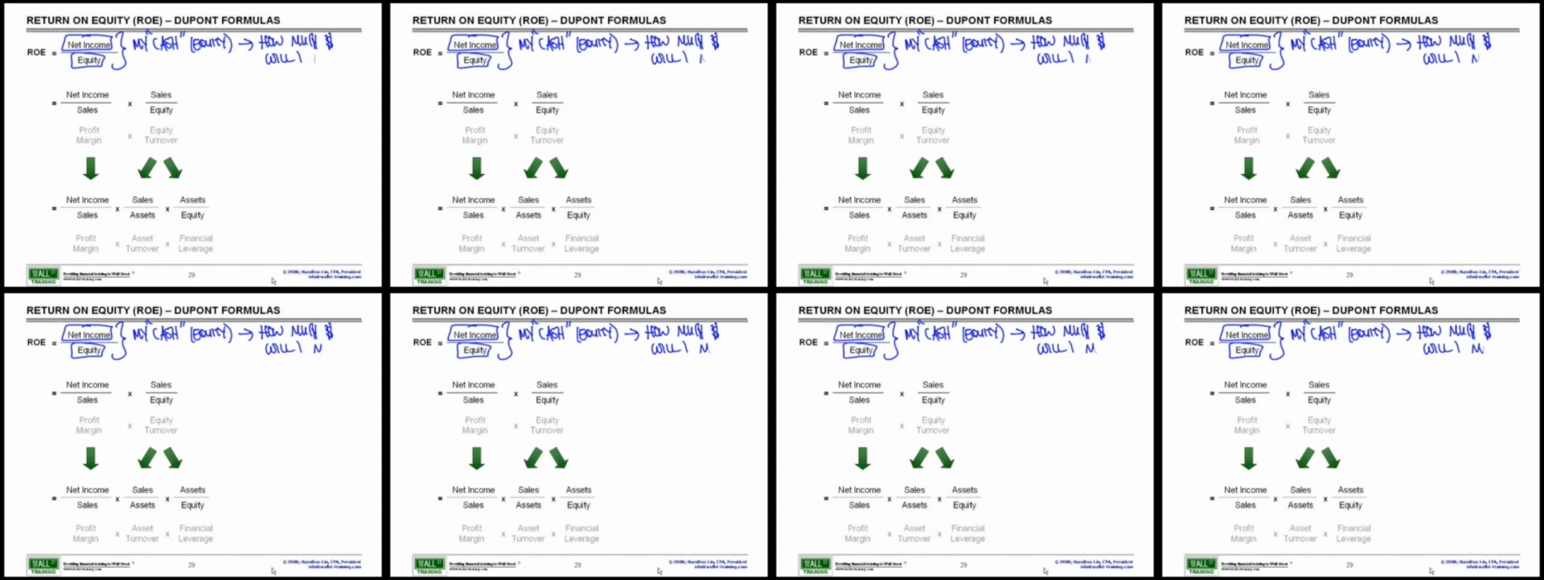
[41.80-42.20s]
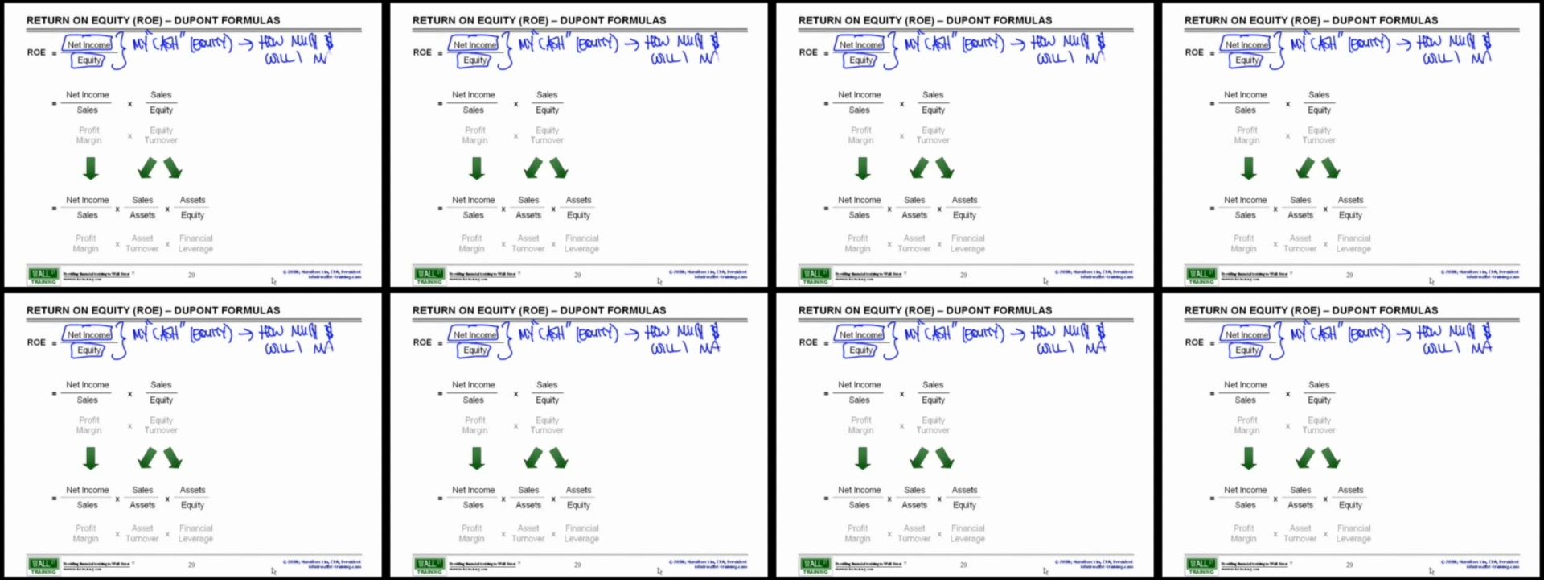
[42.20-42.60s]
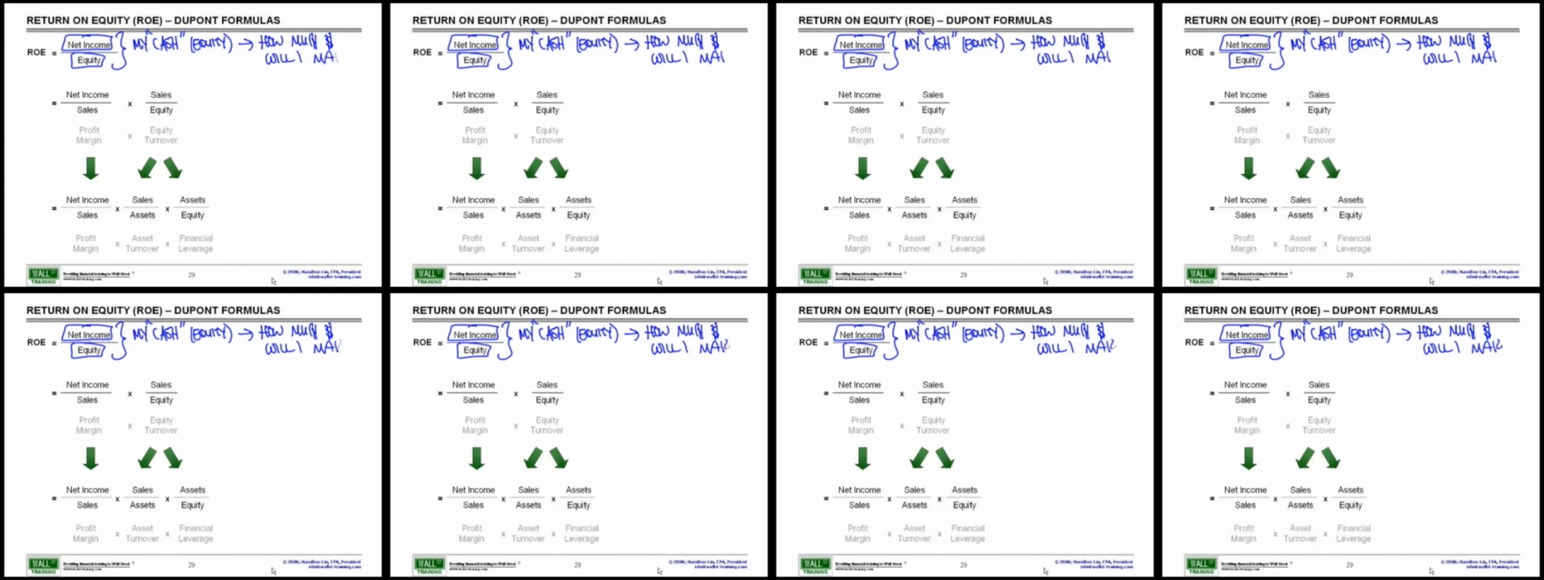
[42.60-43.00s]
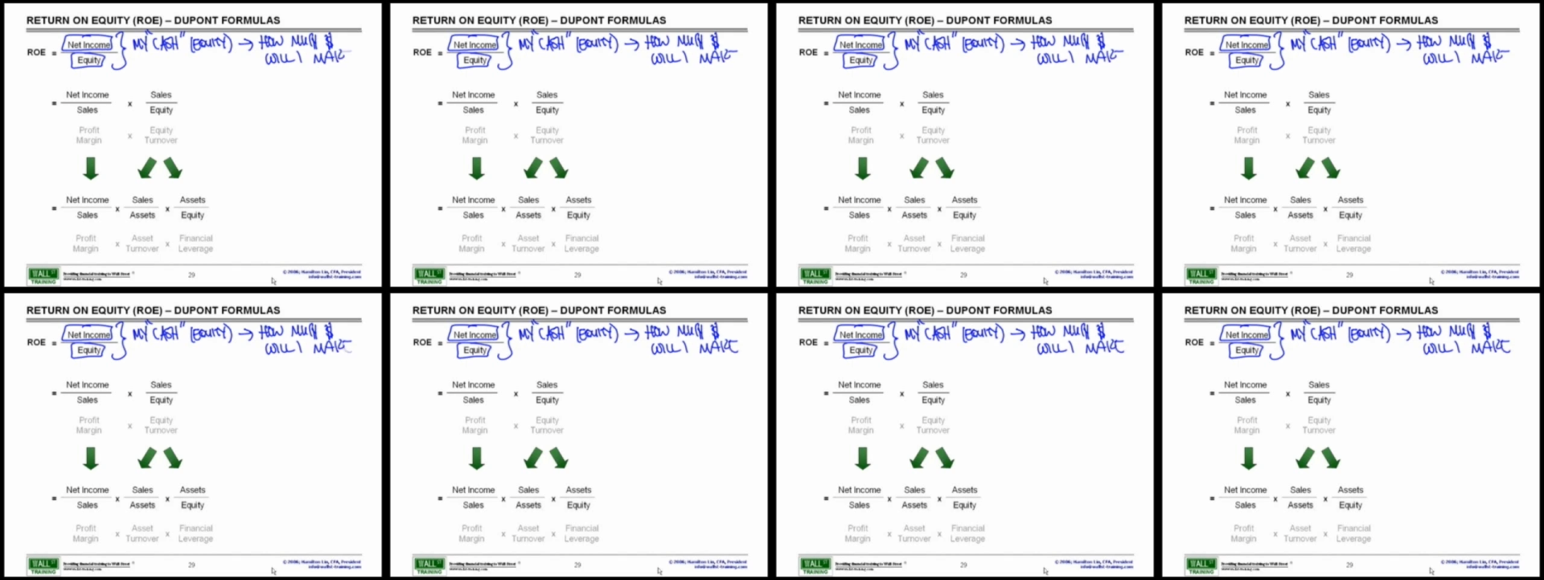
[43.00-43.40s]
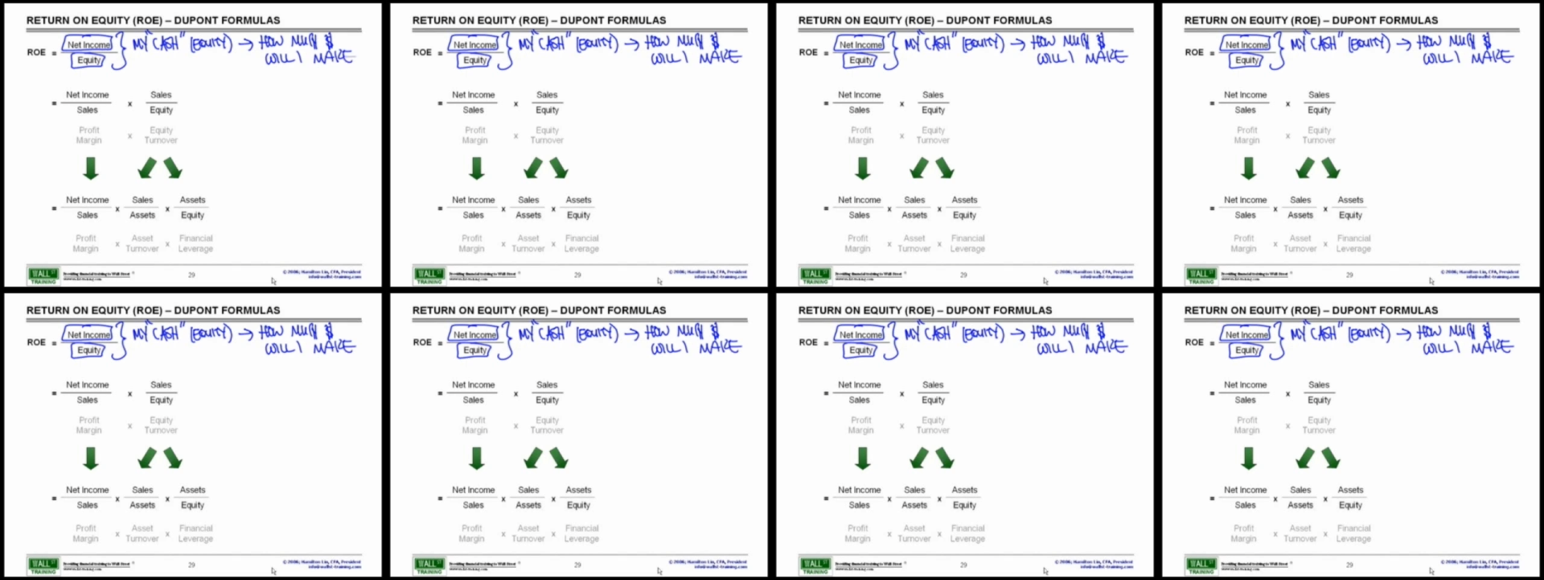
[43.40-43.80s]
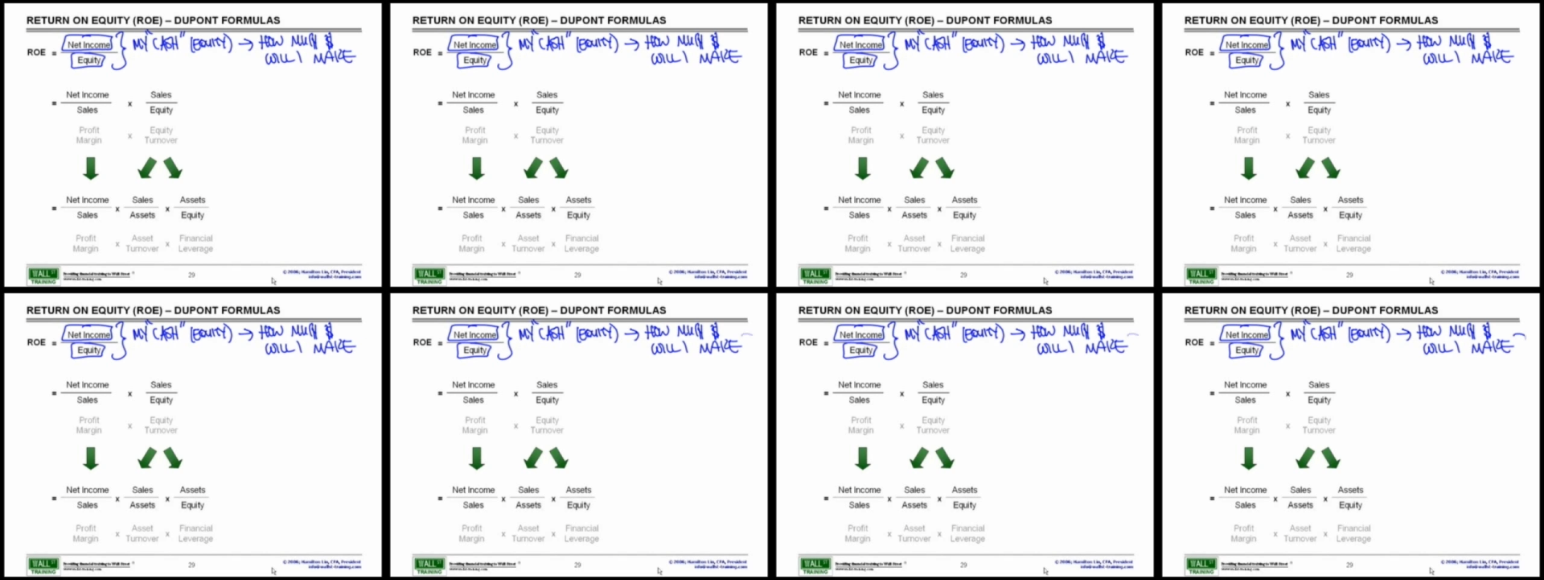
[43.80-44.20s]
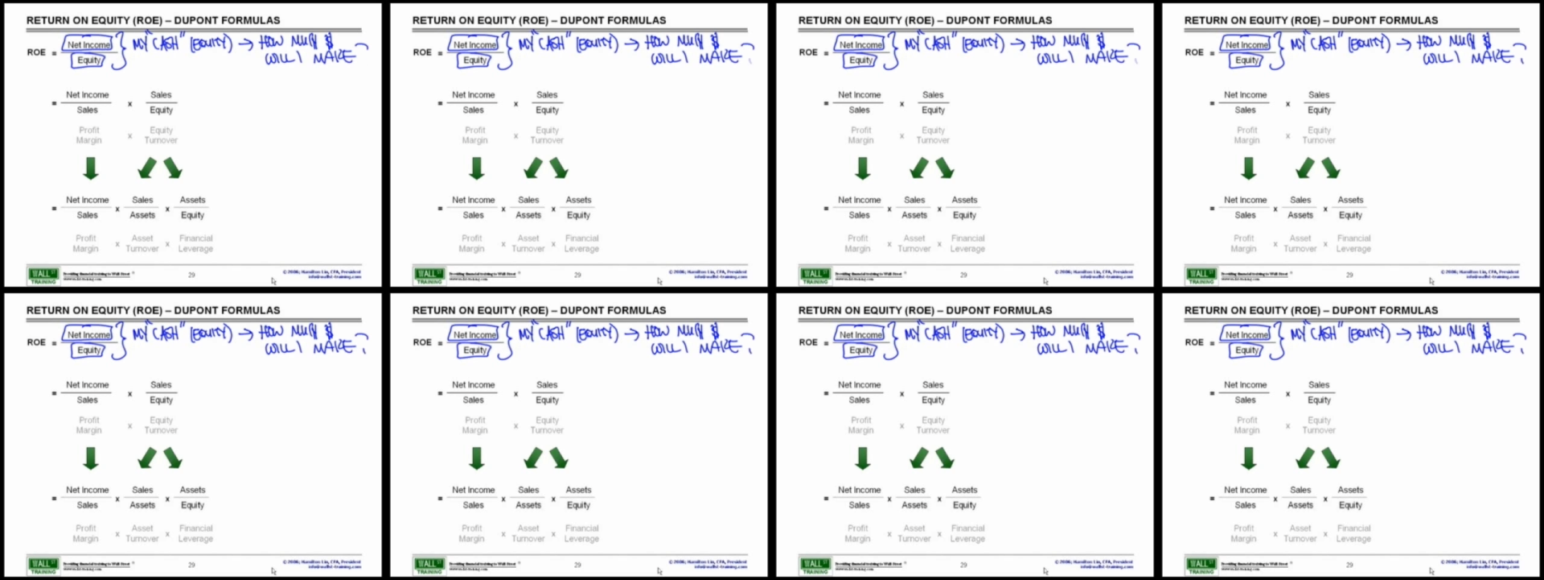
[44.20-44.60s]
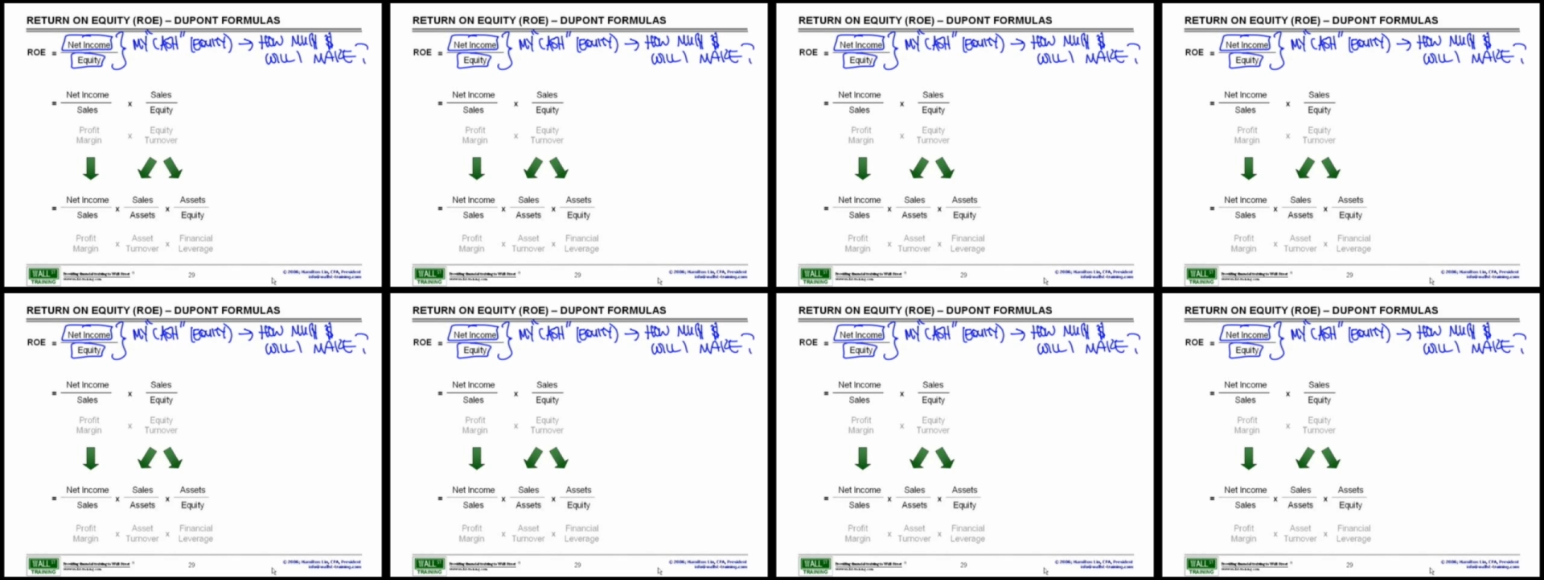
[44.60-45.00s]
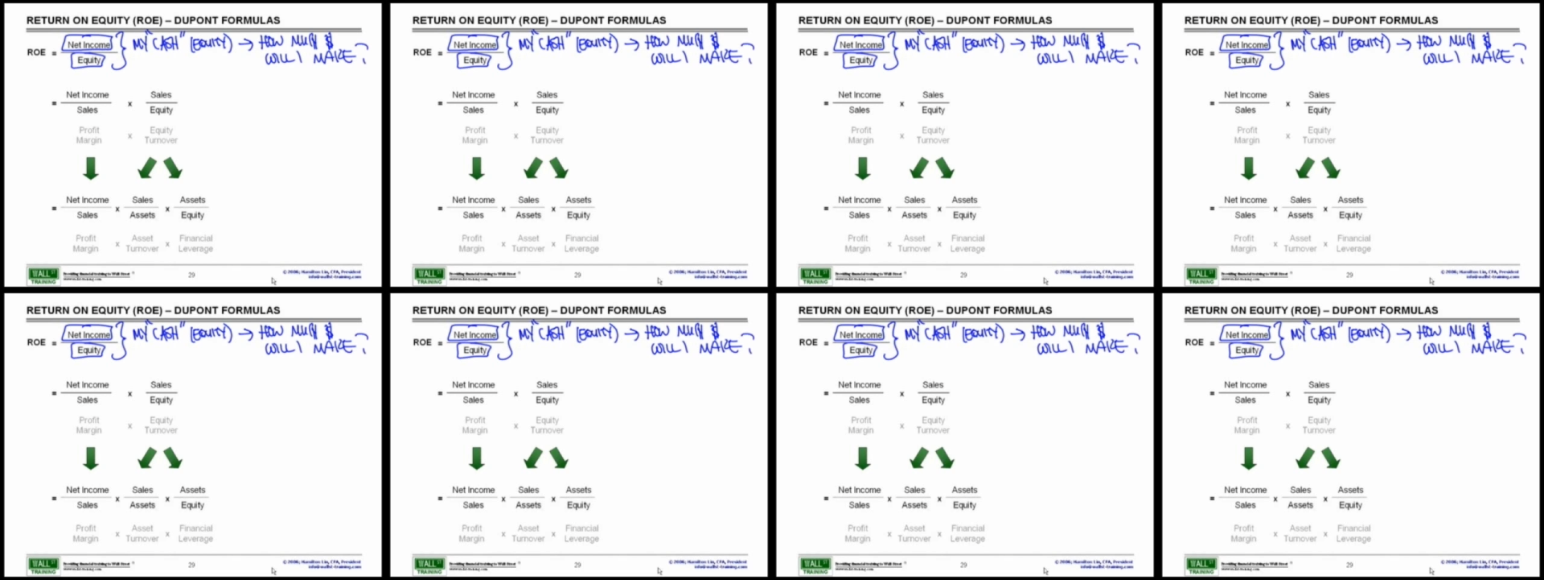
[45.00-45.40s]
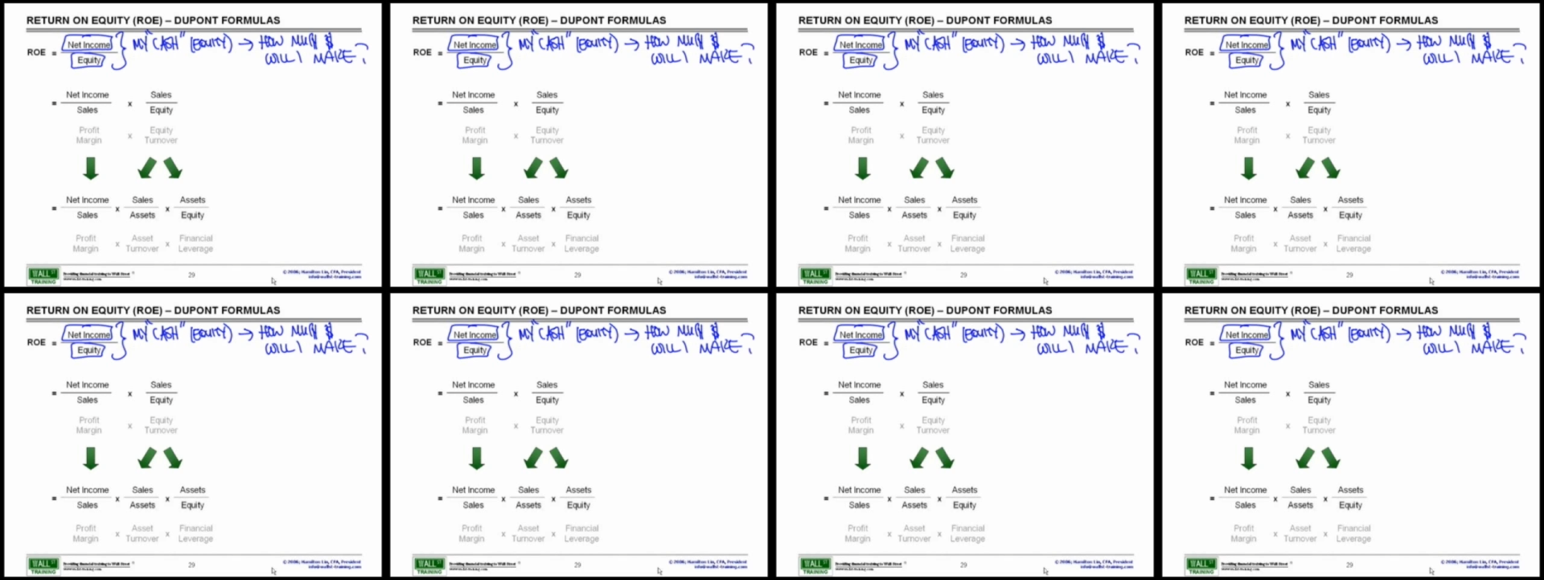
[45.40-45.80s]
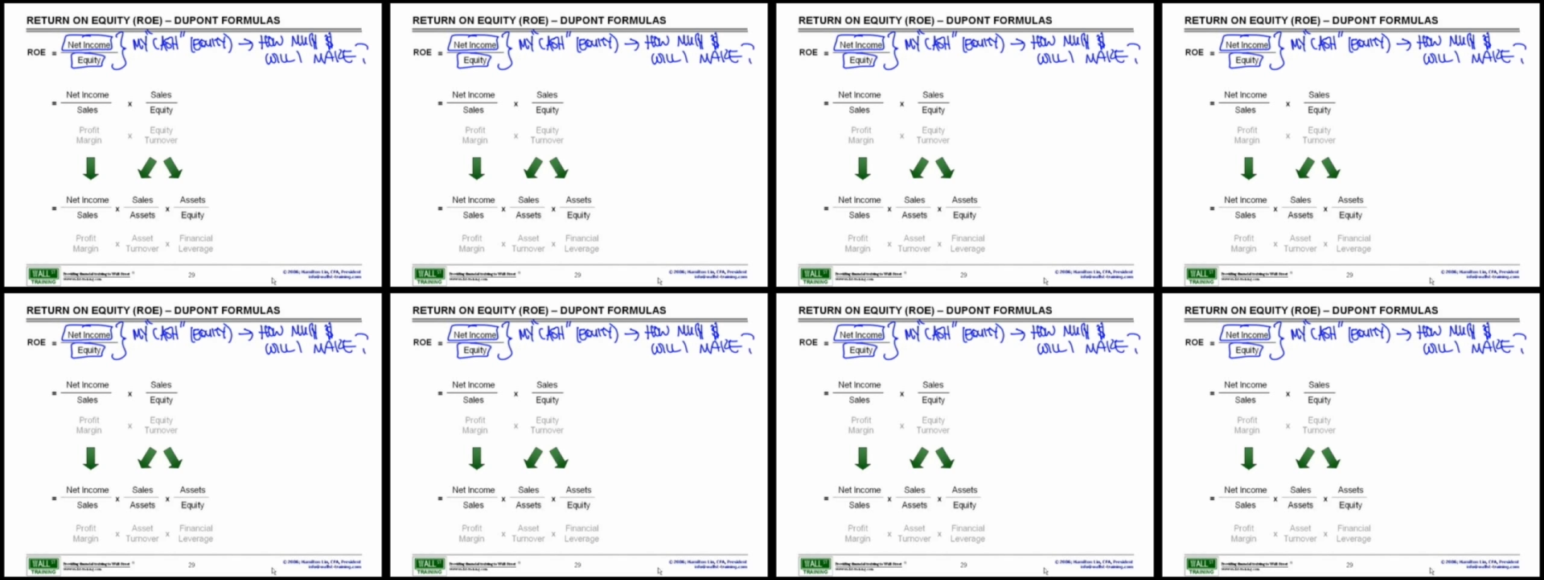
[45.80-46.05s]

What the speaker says: Nobody's mouth can be seen.